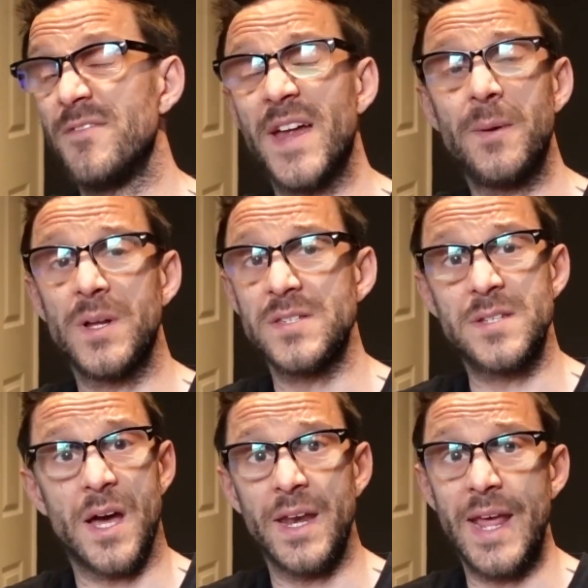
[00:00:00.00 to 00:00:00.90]
anyone's
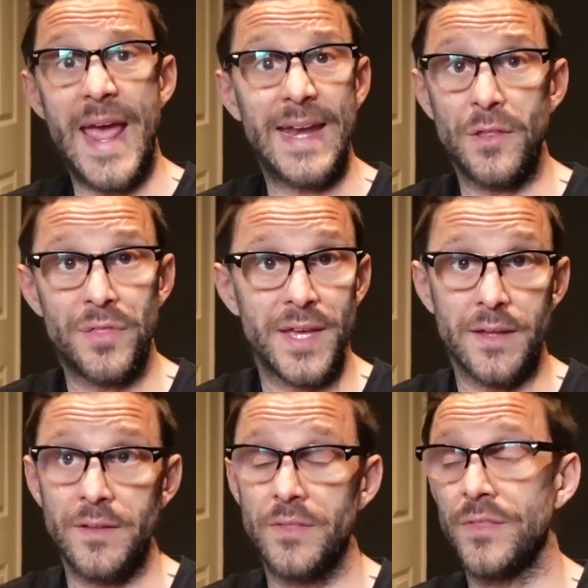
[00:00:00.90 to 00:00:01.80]
done
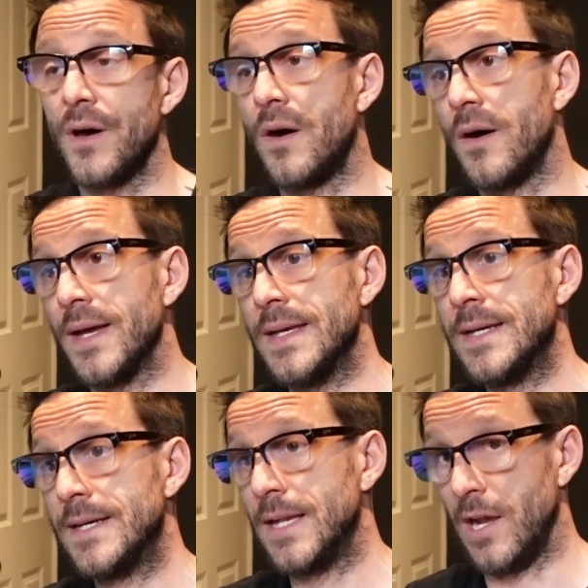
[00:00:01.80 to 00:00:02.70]
anything that I
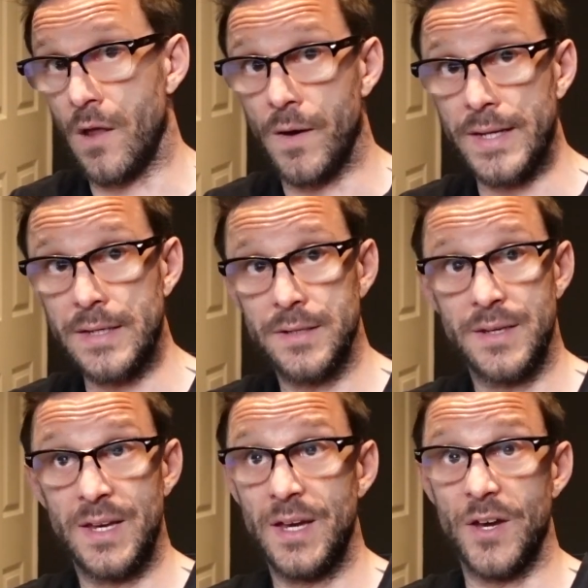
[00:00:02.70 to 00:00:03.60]
like
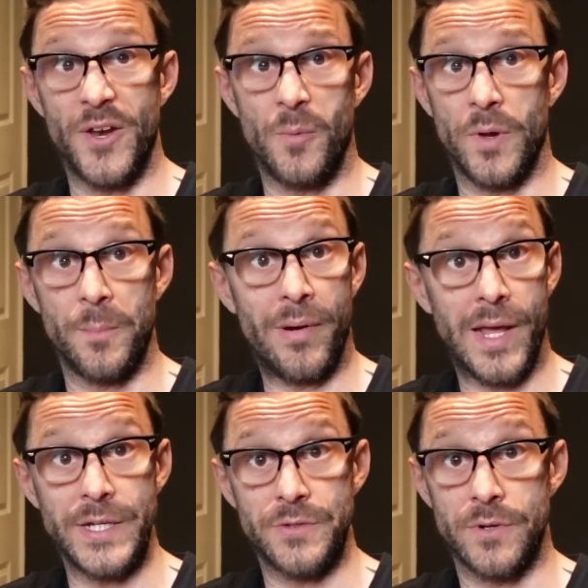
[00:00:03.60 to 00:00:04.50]
and I want to
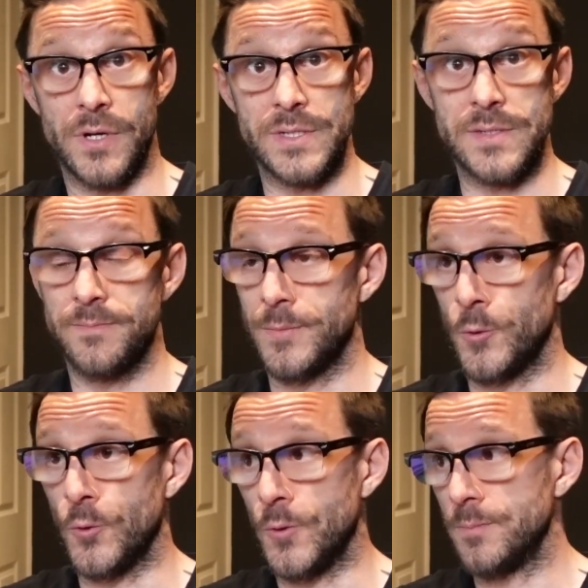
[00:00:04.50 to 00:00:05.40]
plagiarise
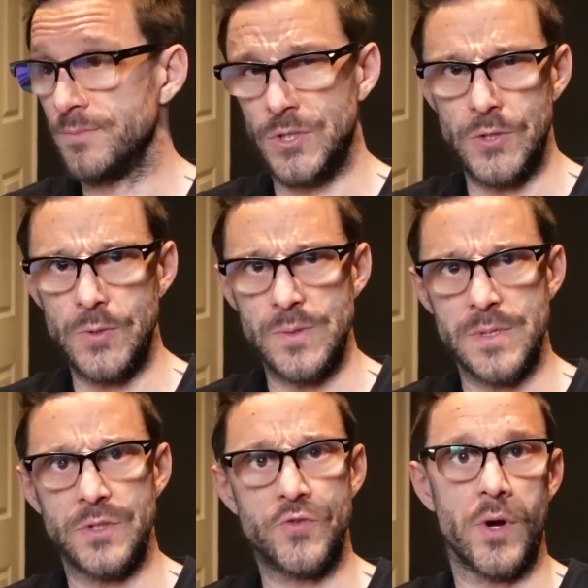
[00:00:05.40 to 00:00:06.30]
or use
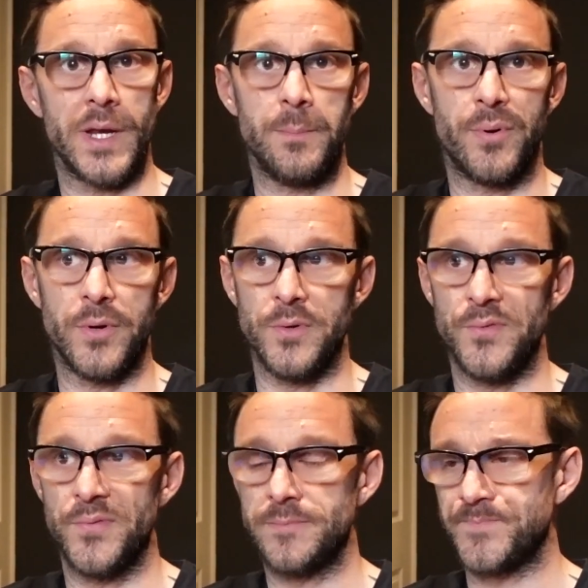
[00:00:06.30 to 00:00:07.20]
and try and
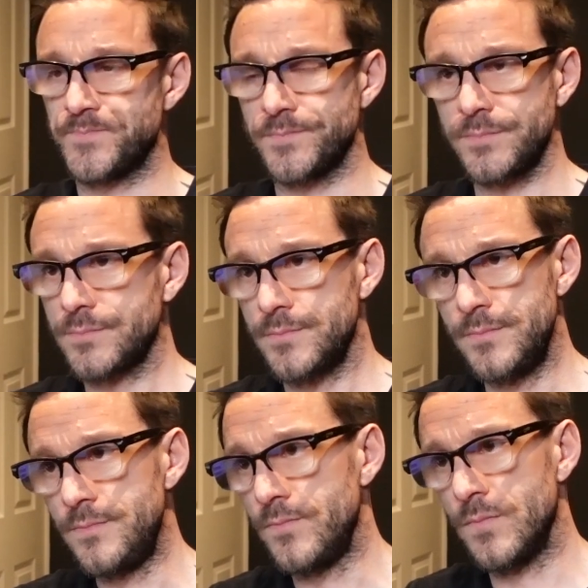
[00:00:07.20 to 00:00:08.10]
improve.
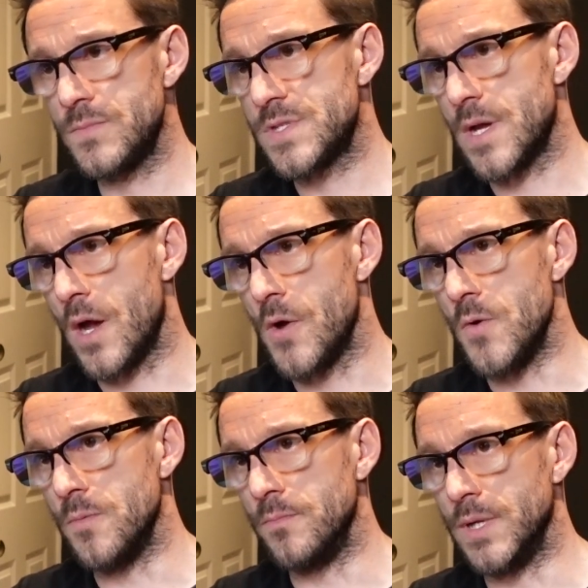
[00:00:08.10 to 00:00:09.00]

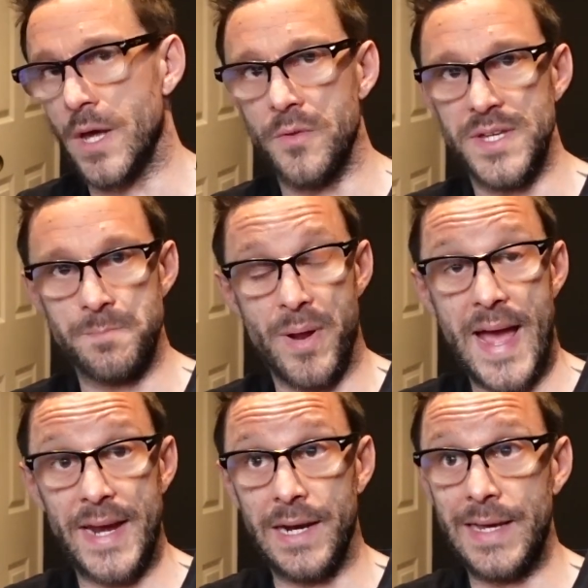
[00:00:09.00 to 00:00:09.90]
So, you know, this
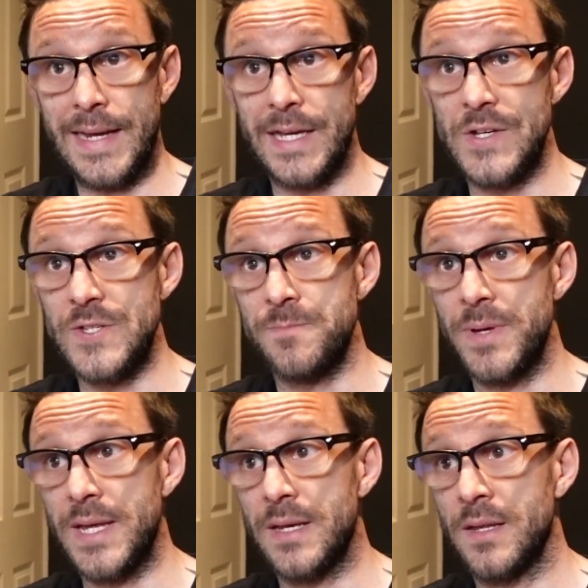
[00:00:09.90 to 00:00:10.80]
panelling has
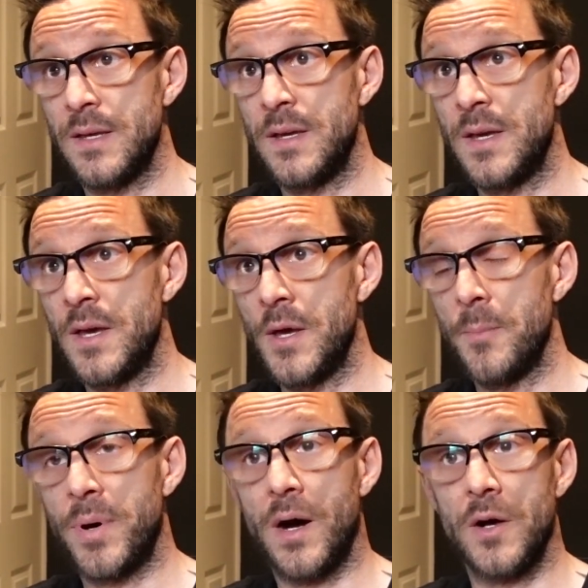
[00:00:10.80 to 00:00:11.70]
been
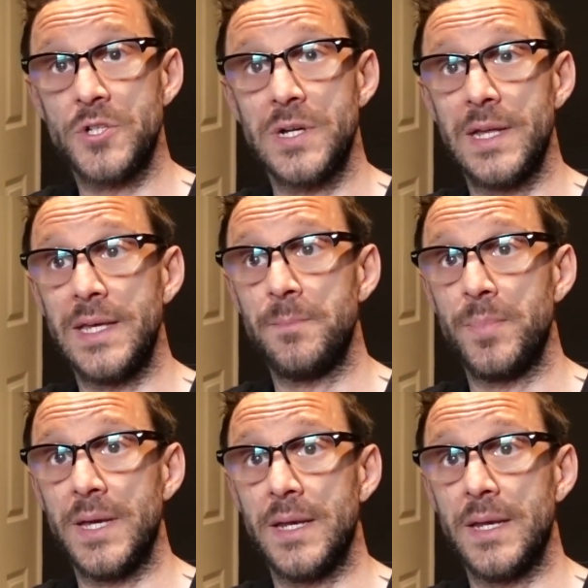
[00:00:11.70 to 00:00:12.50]
partially